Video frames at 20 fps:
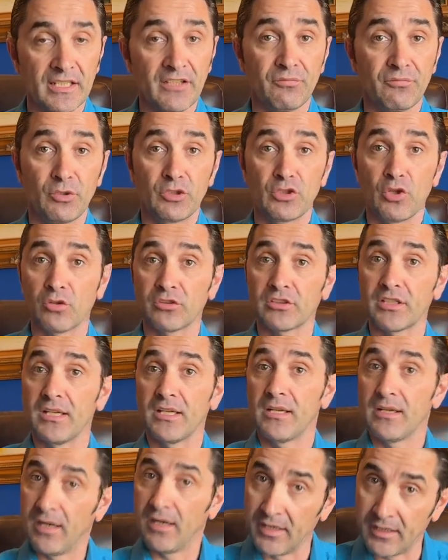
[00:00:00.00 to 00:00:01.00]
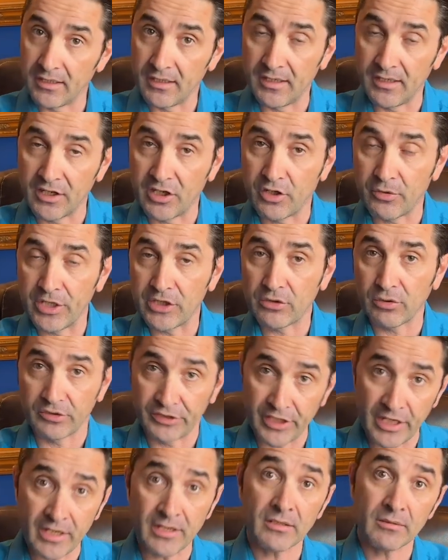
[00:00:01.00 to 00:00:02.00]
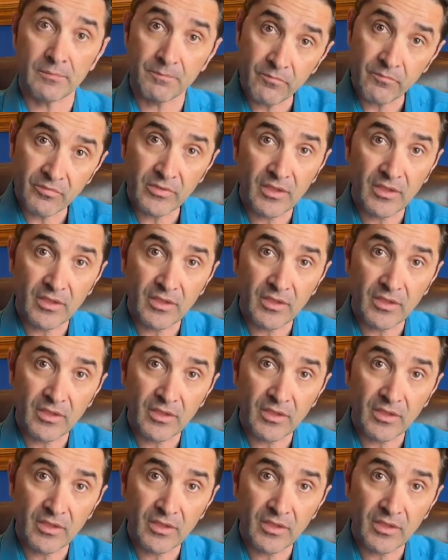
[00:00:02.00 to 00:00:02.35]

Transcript: If we don't uh, agree to their